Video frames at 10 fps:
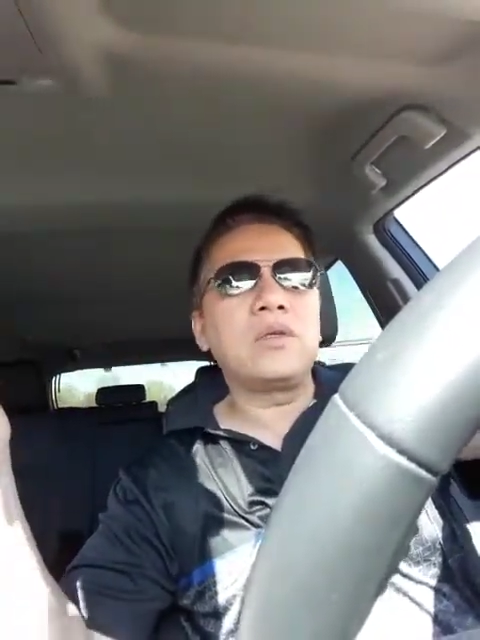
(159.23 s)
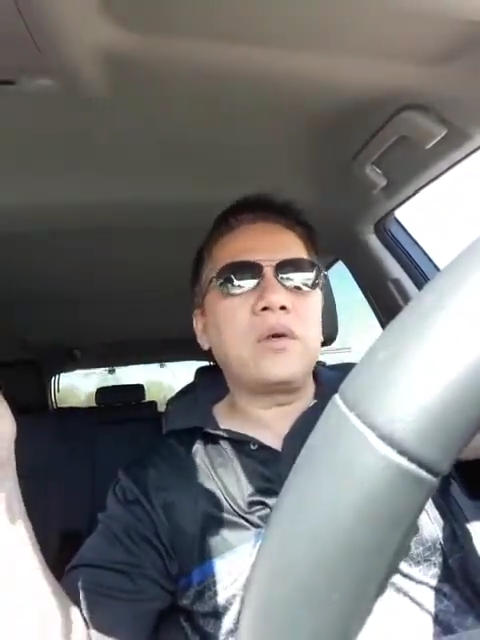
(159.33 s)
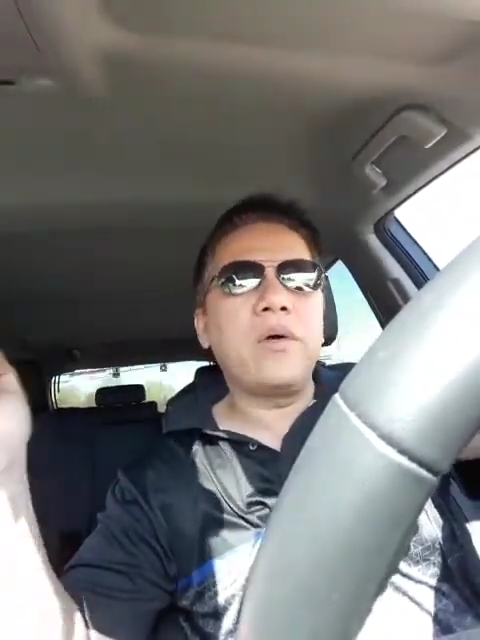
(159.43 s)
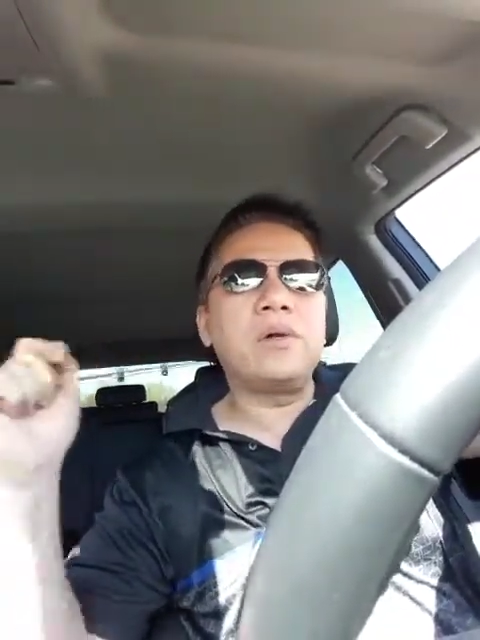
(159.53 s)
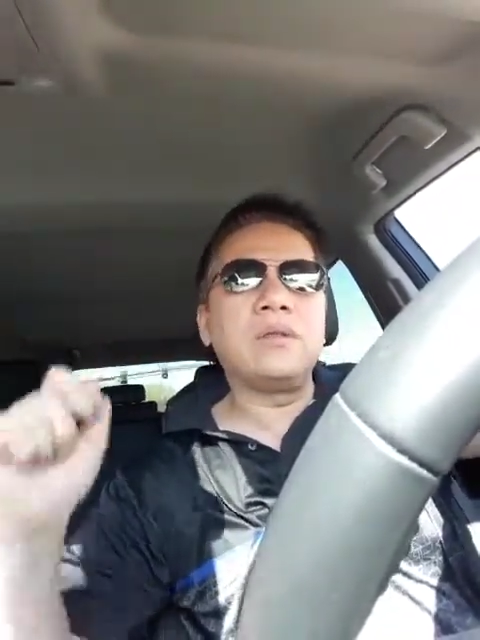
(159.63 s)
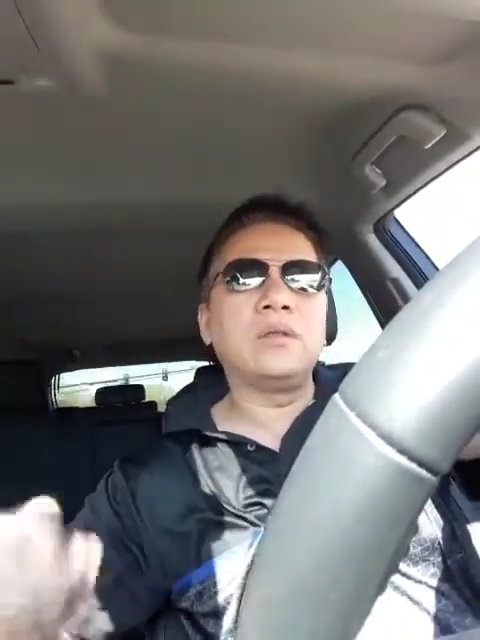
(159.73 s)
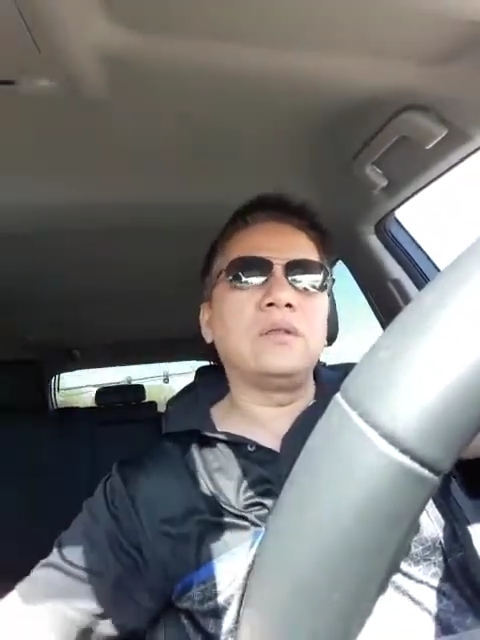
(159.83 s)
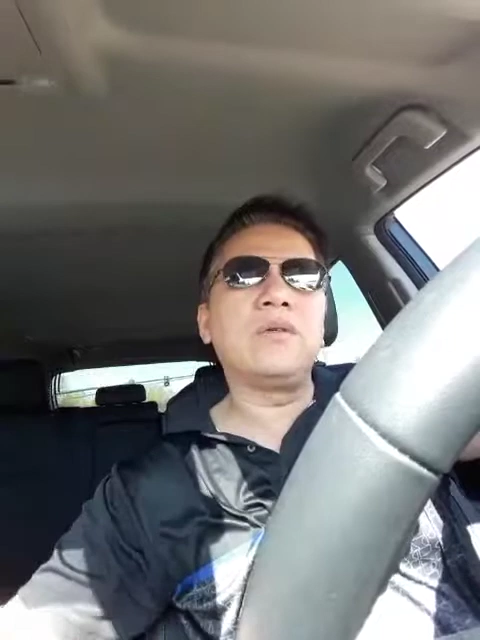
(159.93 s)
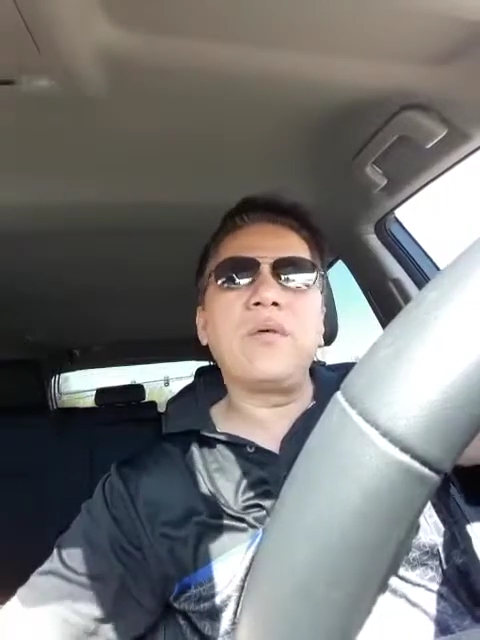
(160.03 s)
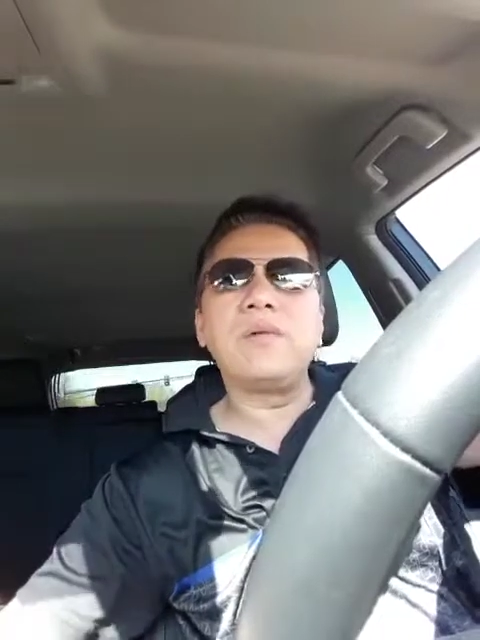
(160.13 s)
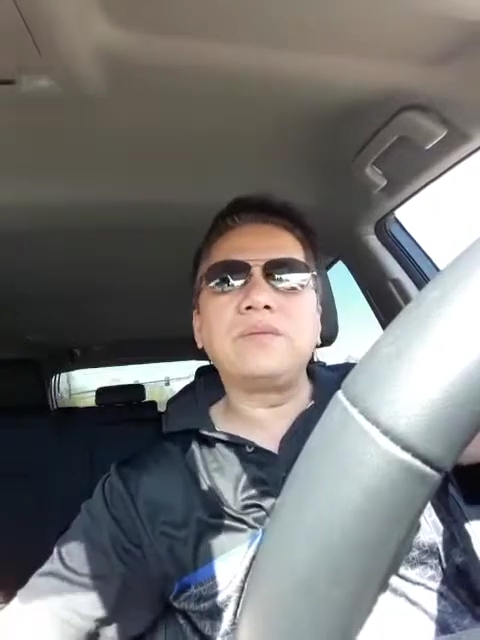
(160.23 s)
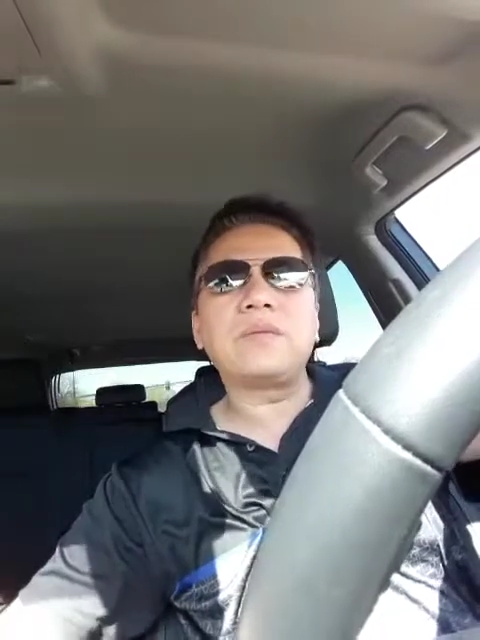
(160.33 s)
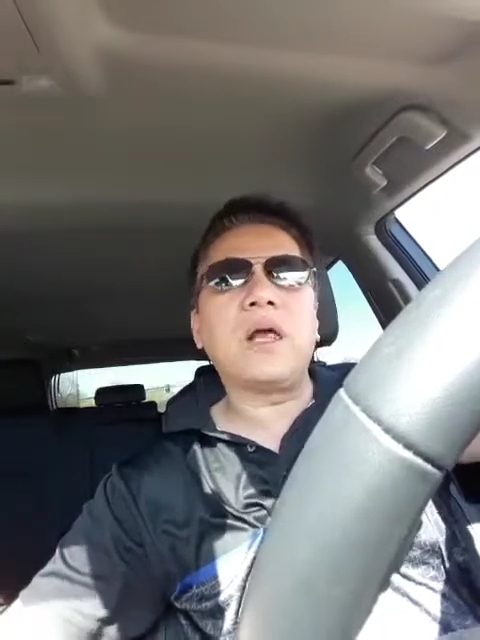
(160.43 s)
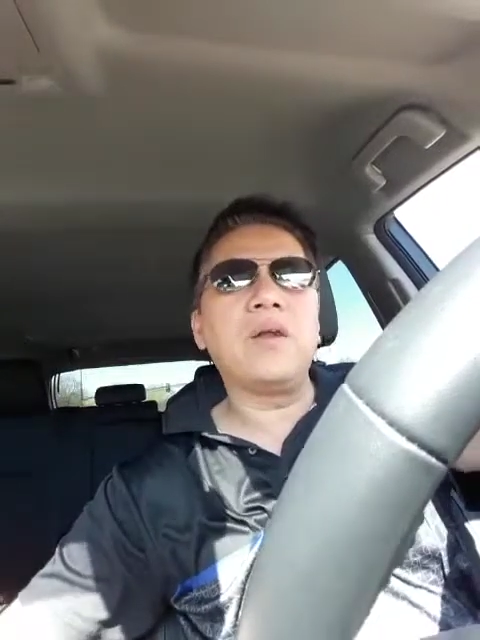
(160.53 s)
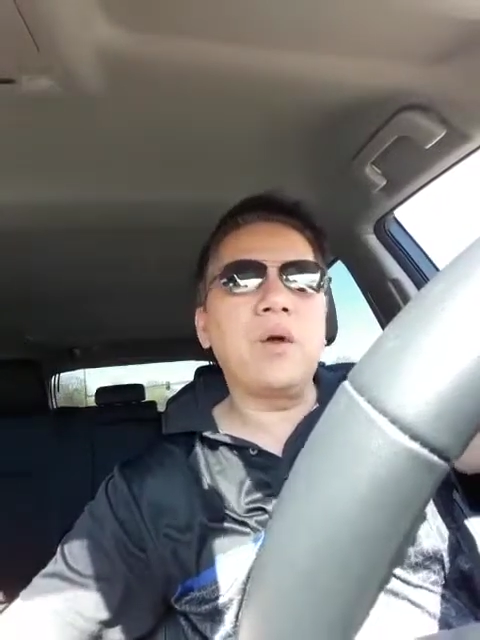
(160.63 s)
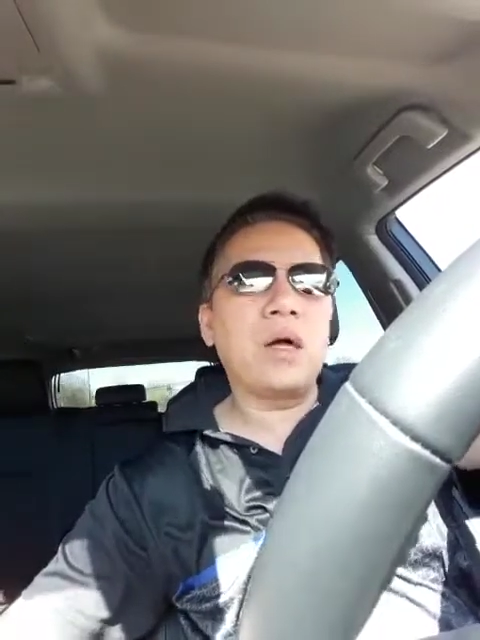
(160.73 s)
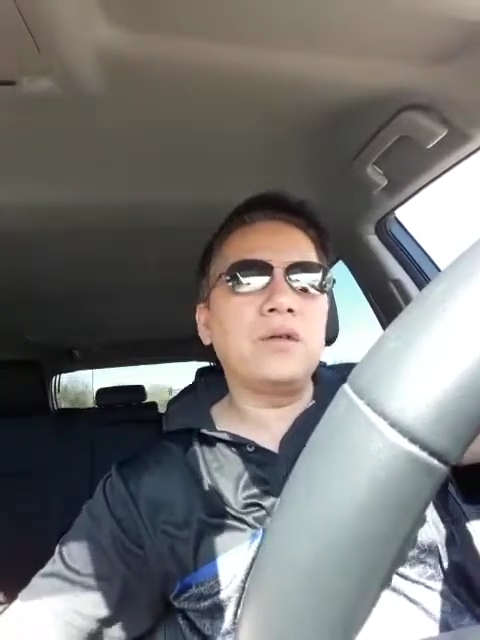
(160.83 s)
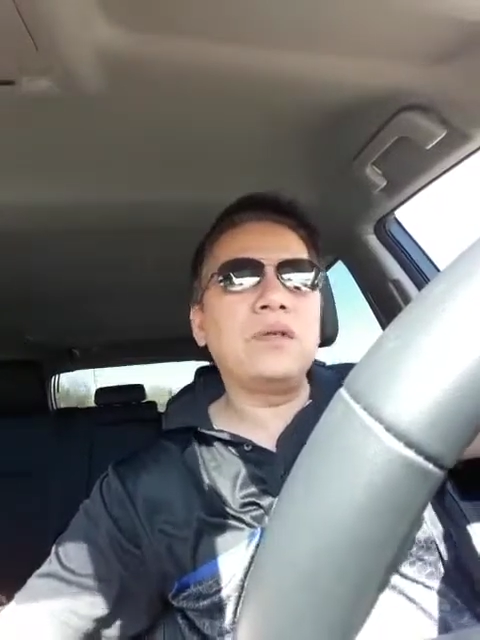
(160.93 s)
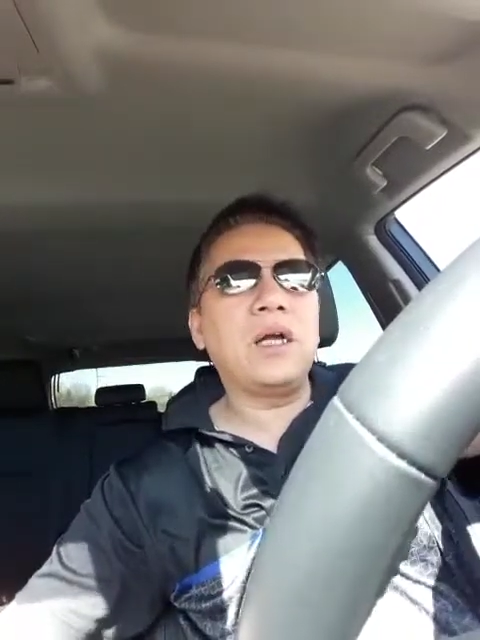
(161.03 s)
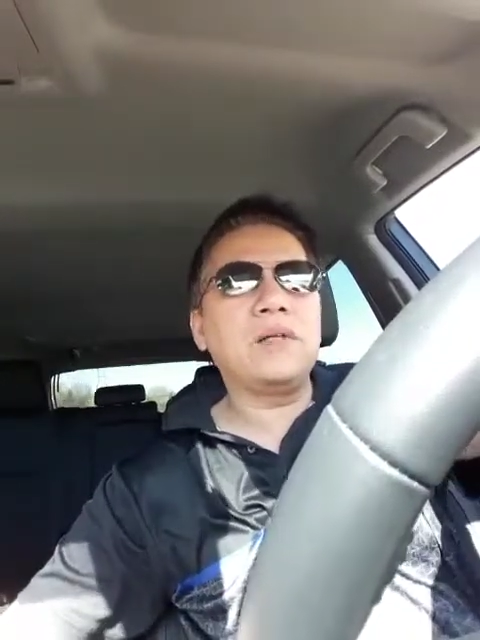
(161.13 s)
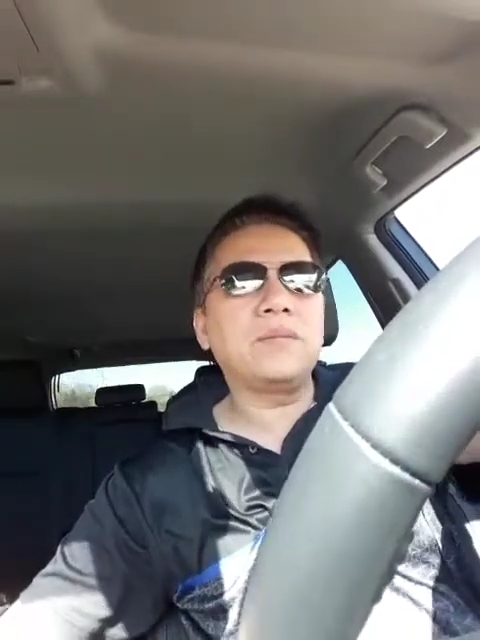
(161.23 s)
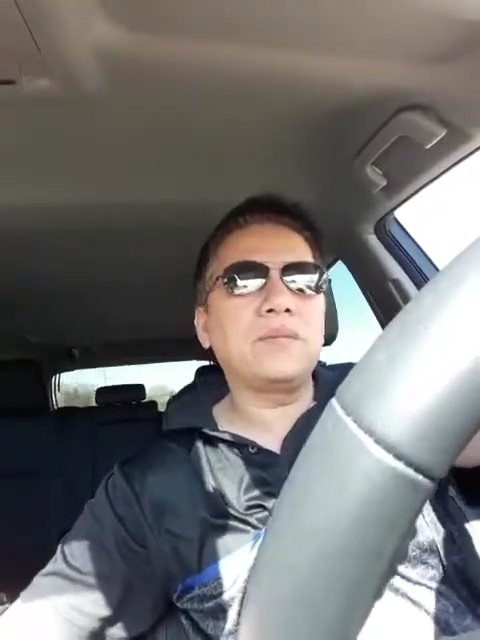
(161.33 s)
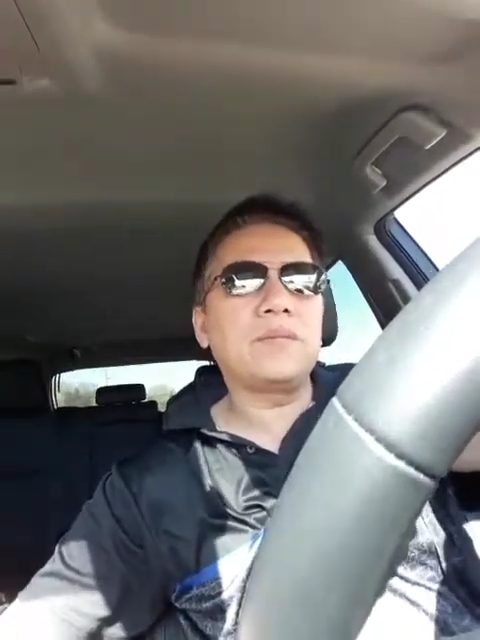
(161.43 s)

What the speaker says: So I don't know how to do that.